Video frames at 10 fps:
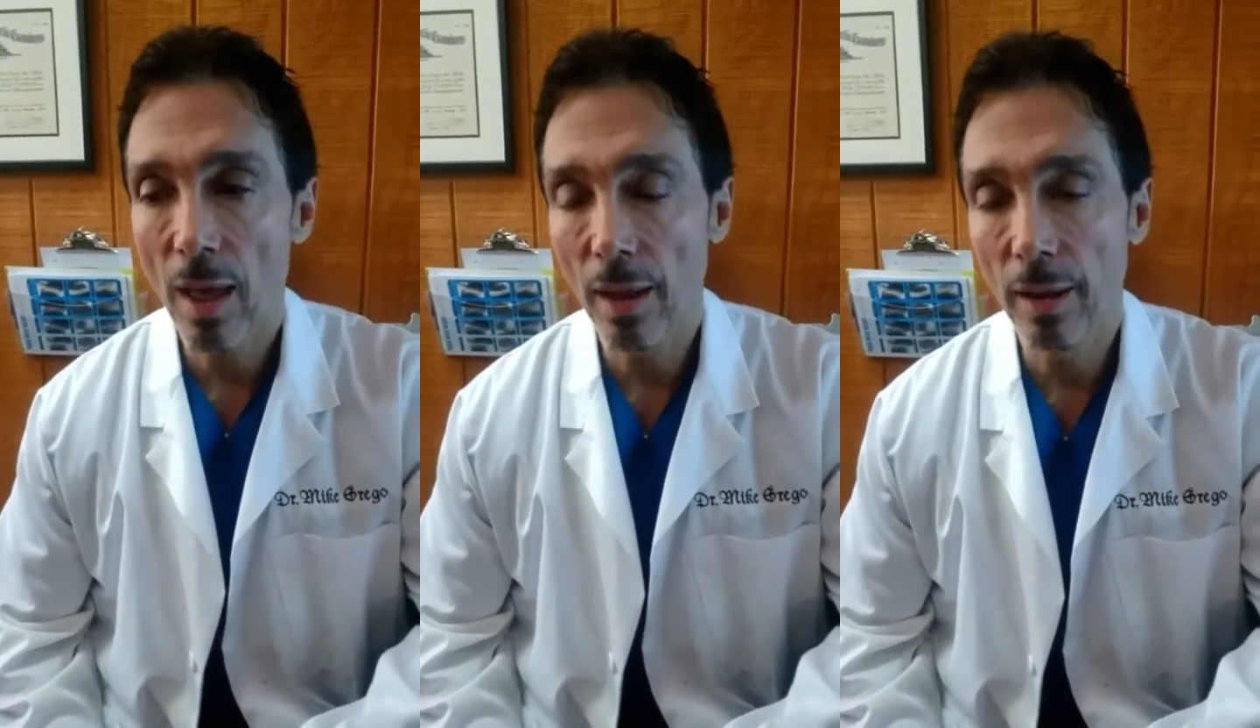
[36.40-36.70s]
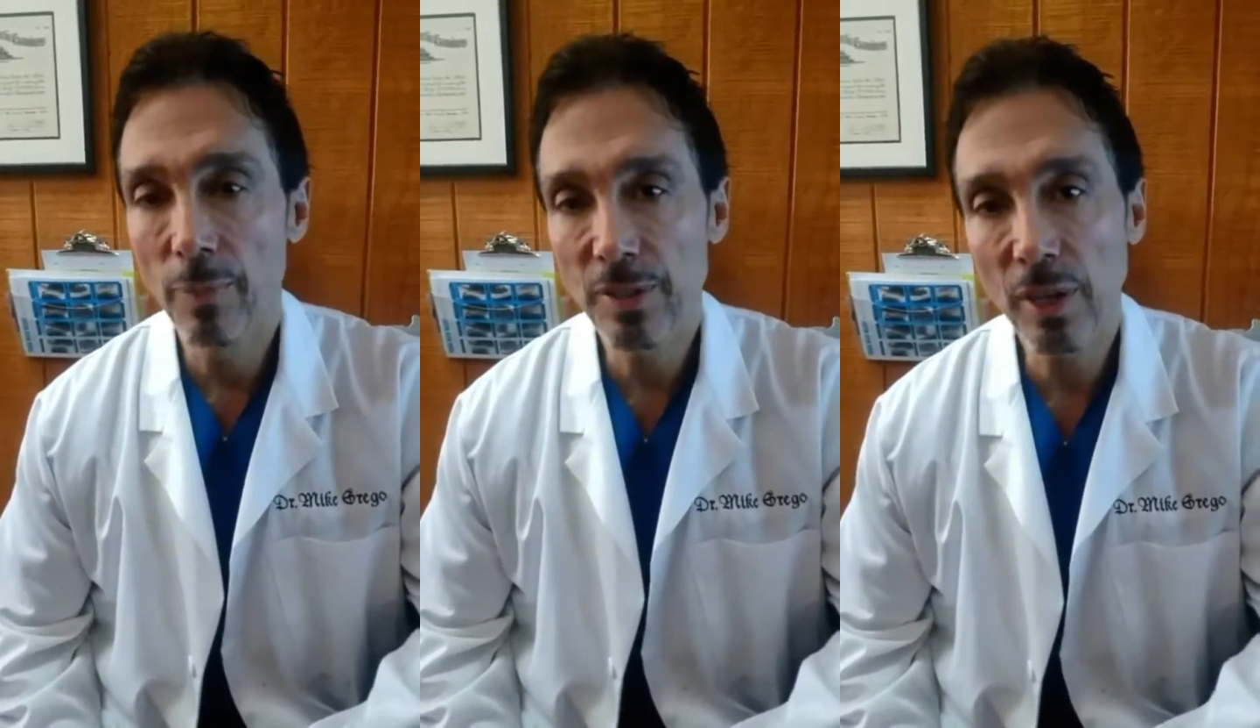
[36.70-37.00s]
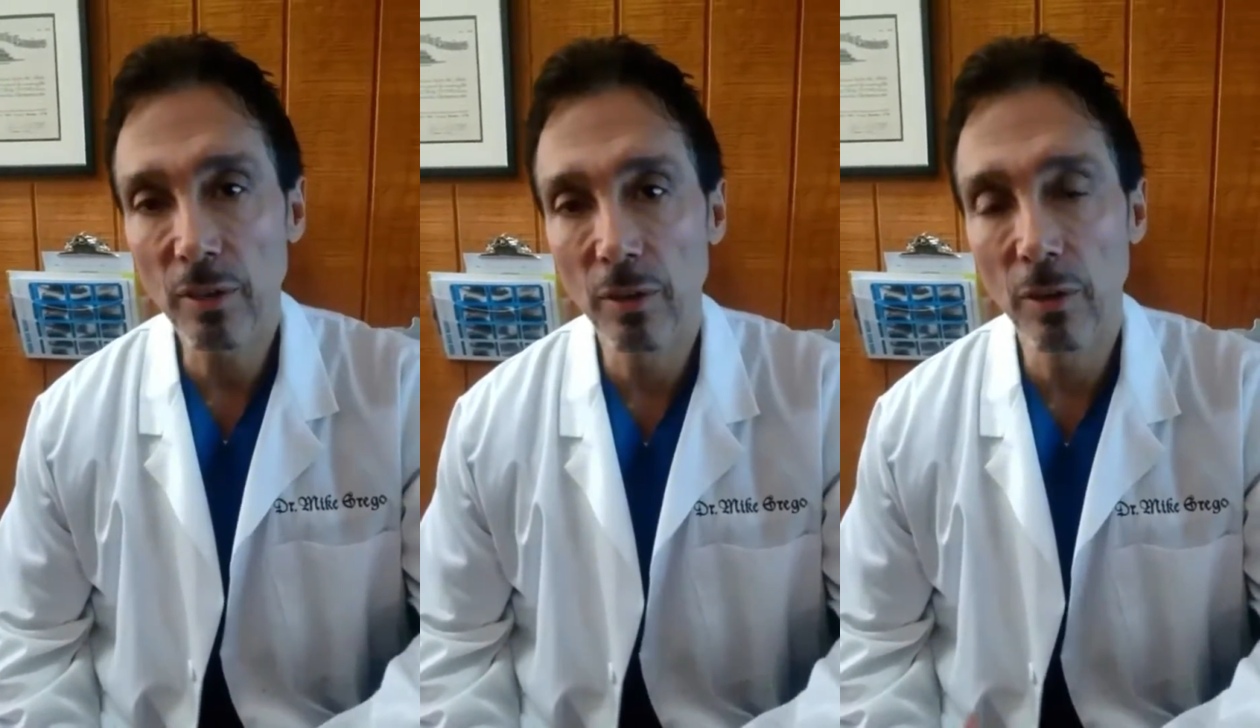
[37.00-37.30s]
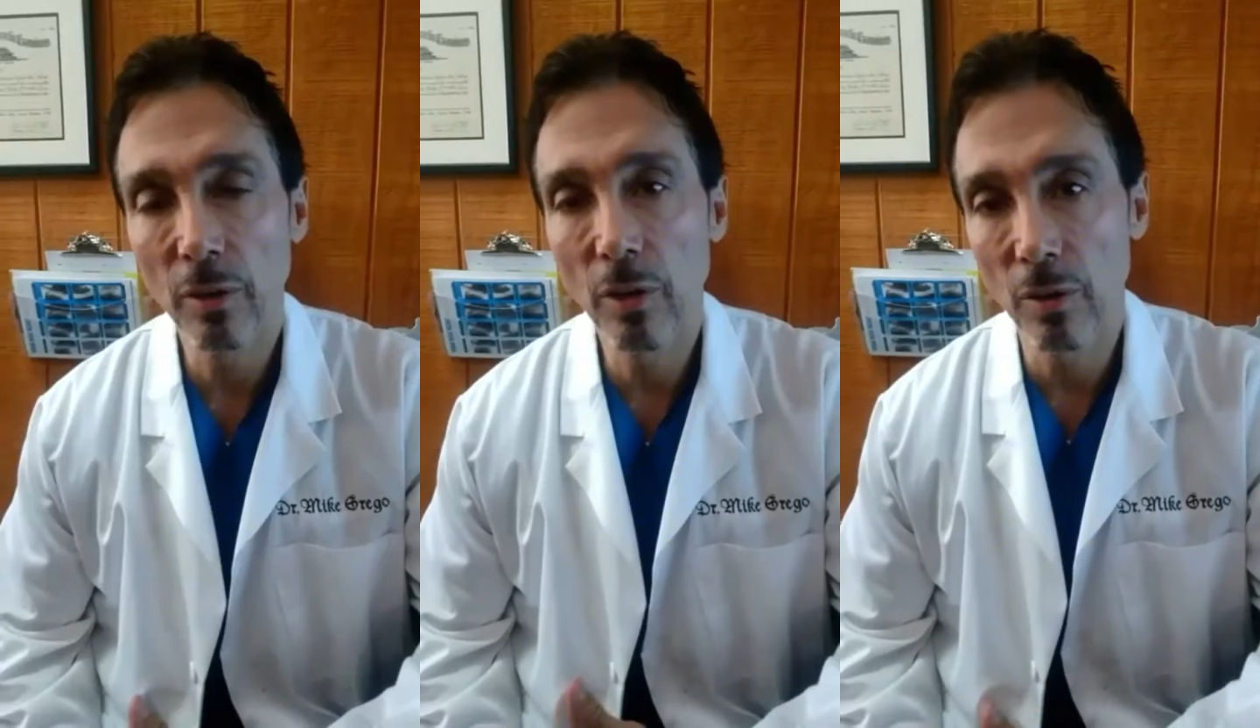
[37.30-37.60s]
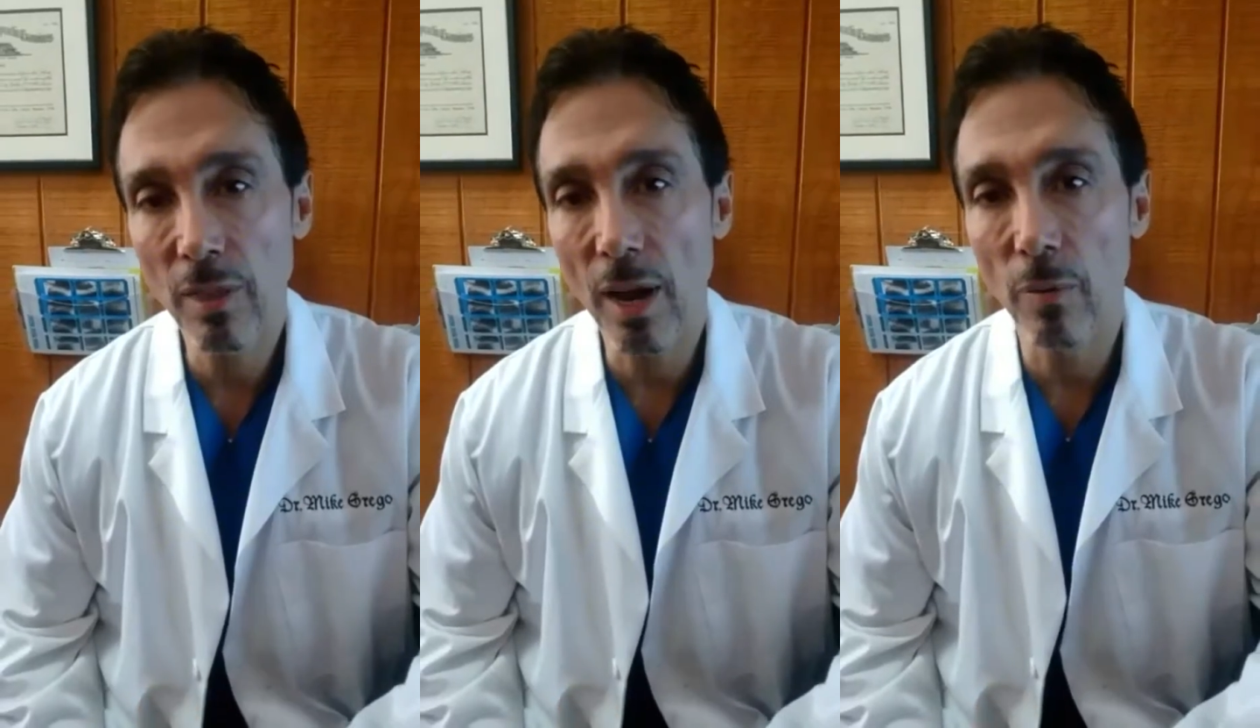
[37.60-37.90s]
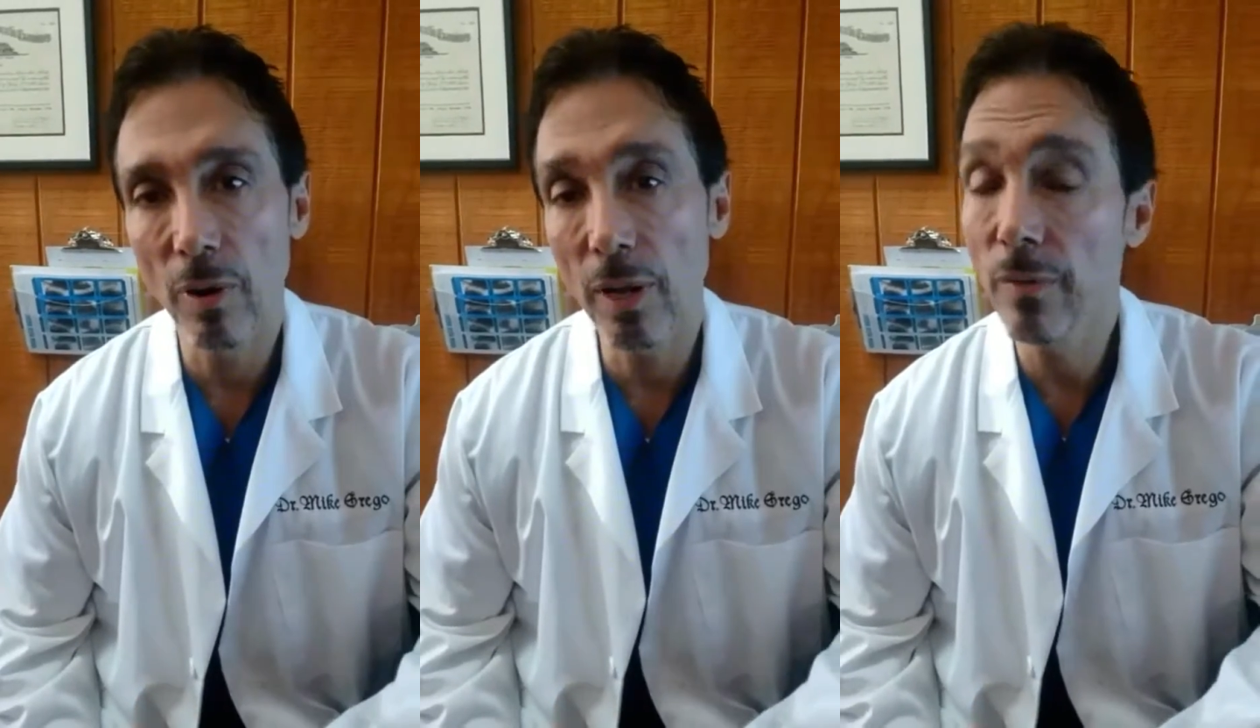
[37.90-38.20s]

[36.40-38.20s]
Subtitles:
And in particular, your thyroid,